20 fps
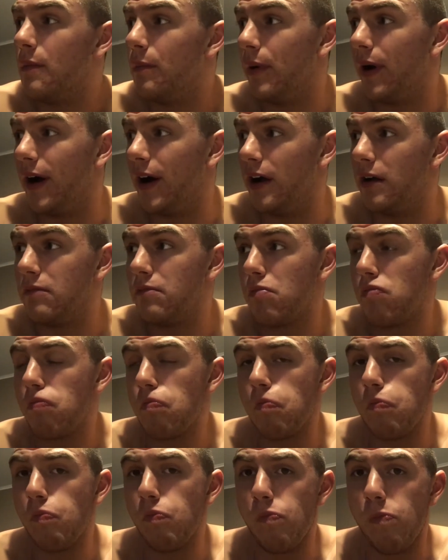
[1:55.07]
But
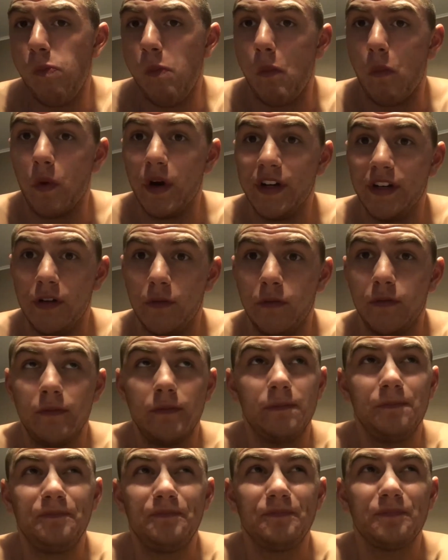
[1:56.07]
when you
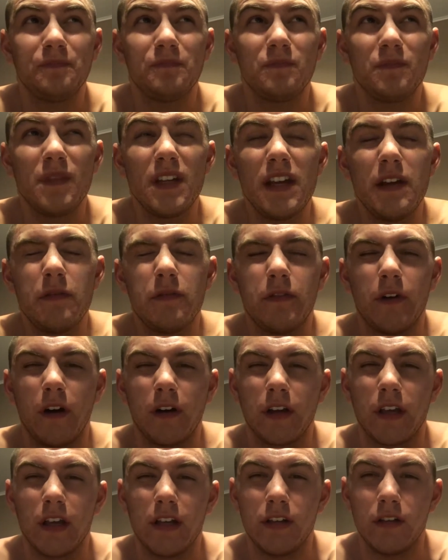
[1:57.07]
get
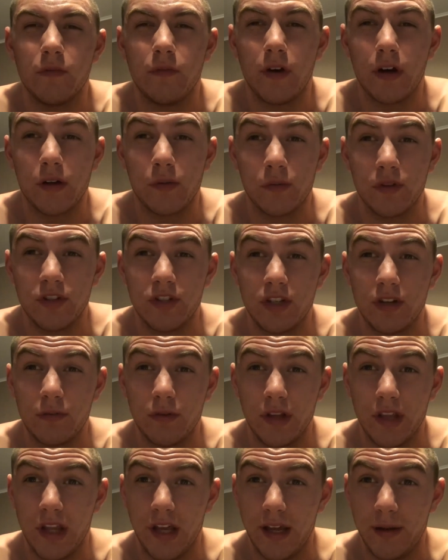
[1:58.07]
funky and you're fucking with shit
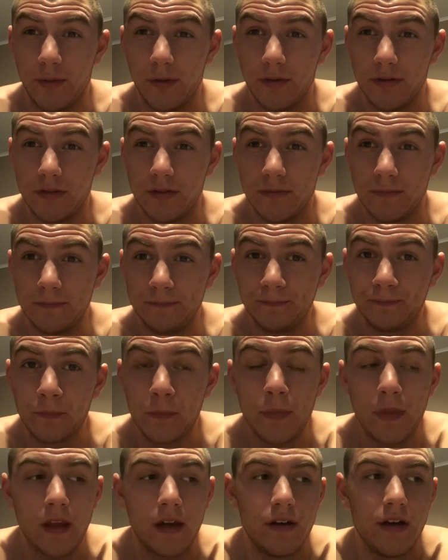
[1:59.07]
with labels,
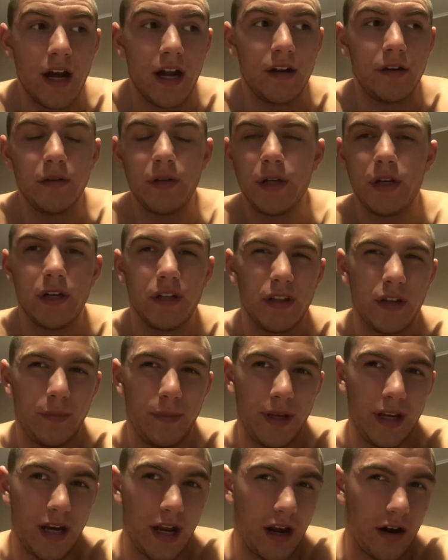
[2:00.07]
not only could there
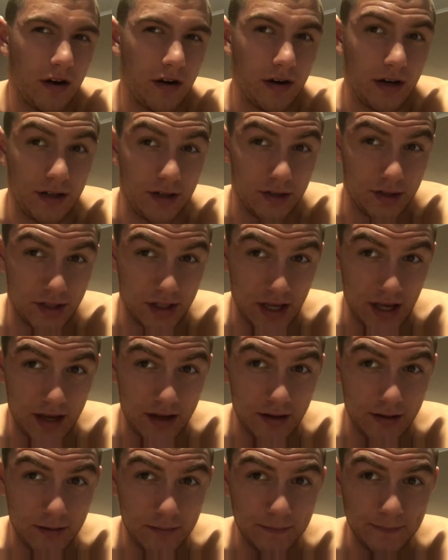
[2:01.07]
be an error on your
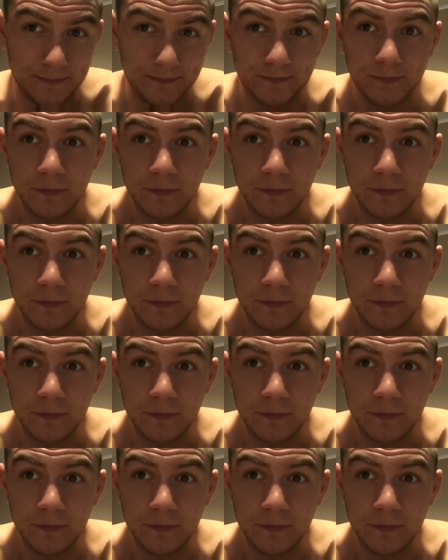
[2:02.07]
scale,